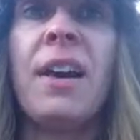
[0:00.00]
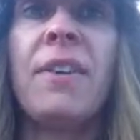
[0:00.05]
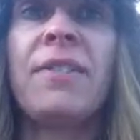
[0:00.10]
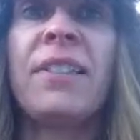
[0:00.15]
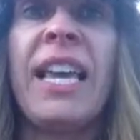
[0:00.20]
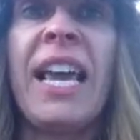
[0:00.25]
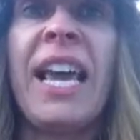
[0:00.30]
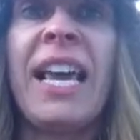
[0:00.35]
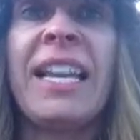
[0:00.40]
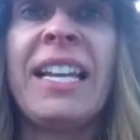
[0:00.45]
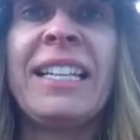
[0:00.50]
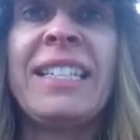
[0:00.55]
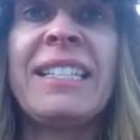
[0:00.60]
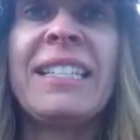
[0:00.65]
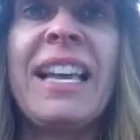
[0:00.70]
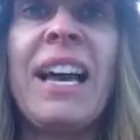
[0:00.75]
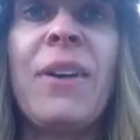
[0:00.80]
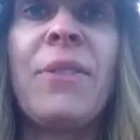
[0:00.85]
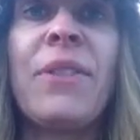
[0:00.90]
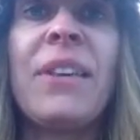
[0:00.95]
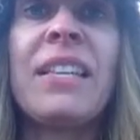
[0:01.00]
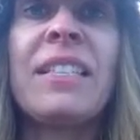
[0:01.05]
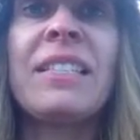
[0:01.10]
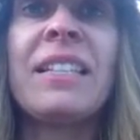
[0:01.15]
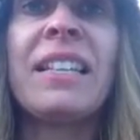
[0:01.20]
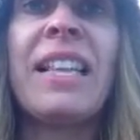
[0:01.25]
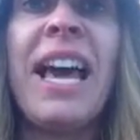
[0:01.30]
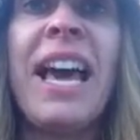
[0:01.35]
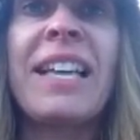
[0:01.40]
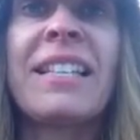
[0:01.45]
of land in southeast
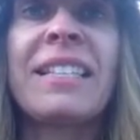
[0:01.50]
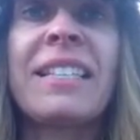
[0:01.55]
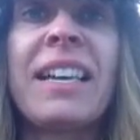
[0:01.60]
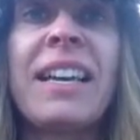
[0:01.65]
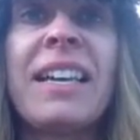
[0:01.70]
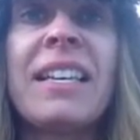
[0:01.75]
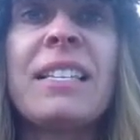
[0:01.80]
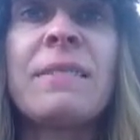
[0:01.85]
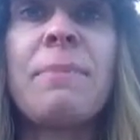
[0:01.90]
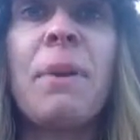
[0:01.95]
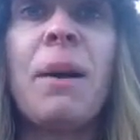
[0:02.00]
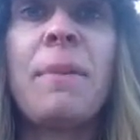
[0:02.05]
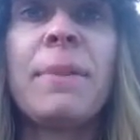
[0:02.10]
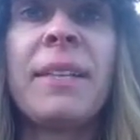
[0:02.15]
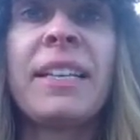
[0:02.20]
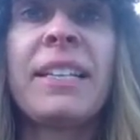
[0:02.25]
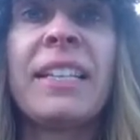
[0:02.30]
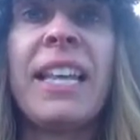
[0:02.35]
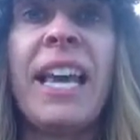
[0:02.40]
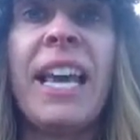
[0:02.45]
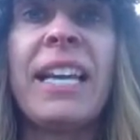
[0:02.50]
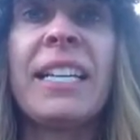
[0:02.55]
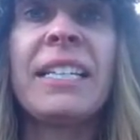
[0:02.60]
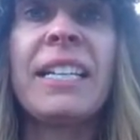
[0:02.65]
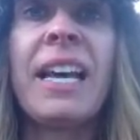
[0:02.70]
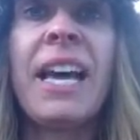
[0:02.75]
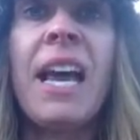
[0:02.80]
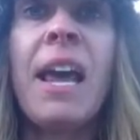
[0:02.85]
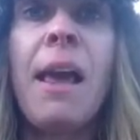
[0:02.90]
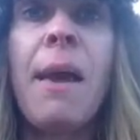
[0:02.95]
Alaska is public land,
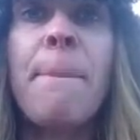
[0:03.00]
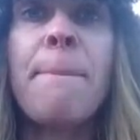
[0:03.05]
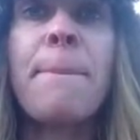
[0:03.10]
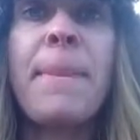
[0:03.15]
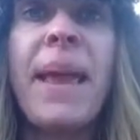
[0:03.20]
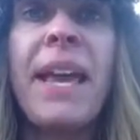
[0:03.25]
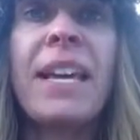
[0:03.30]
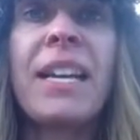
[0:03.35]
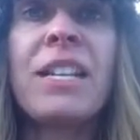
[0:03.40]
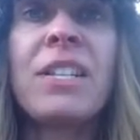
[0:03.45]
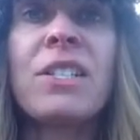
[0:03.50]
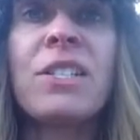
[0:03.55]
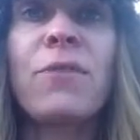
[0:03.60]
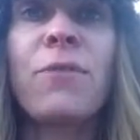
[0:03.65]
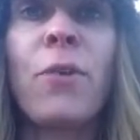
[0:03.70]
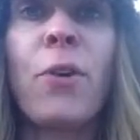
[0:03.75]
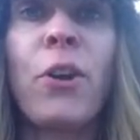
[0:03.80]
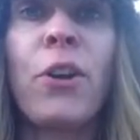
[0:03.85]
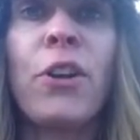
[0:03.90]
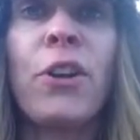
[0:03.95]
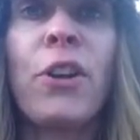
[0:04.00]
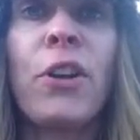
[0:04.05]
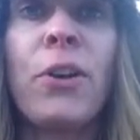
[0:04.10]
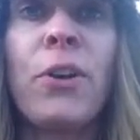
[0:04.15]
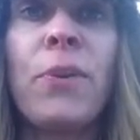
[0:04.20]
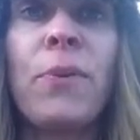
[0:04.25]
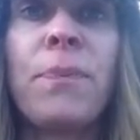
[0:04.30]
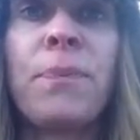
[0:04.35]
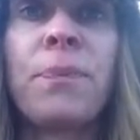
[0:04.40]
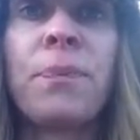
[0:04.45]
managed for
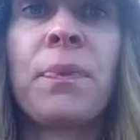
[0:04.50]
you.